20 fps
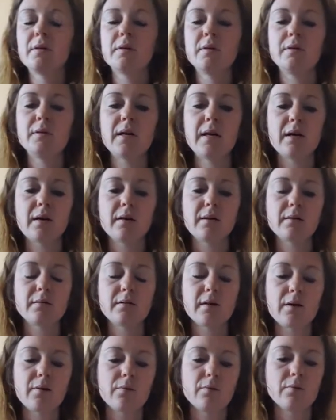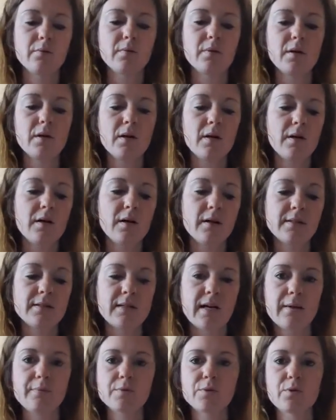yeah, now as
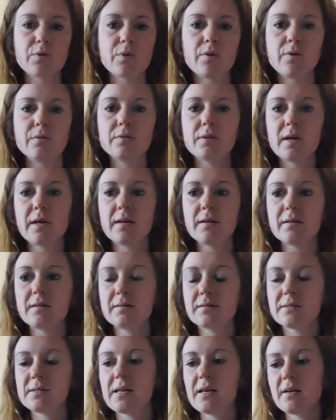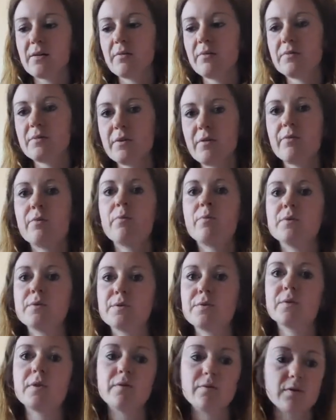time's gone on, like say I have different ones
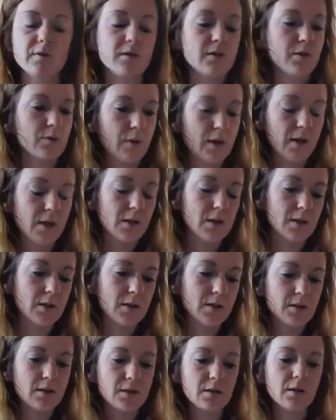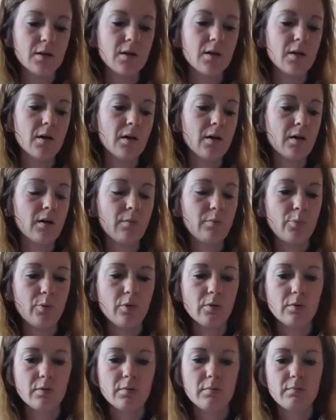for different situations,
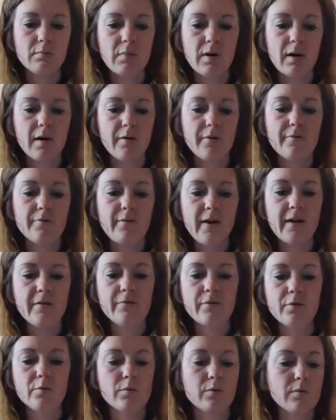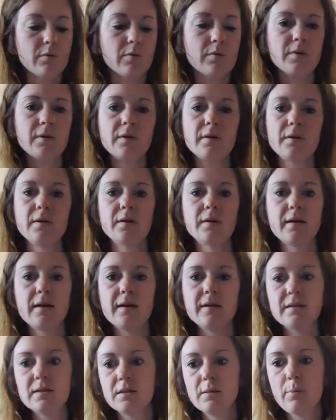but my favoured one
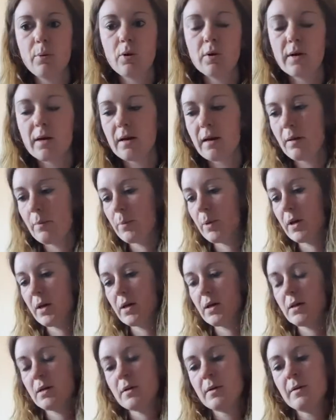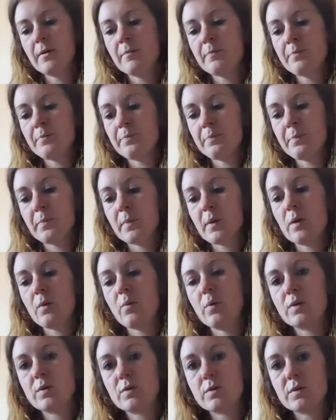is the pocket nappy,
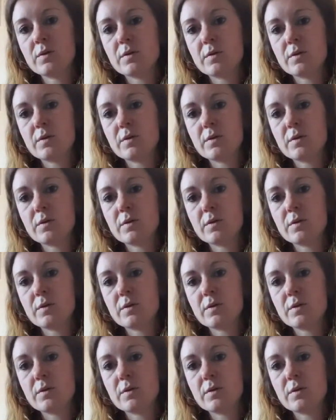which was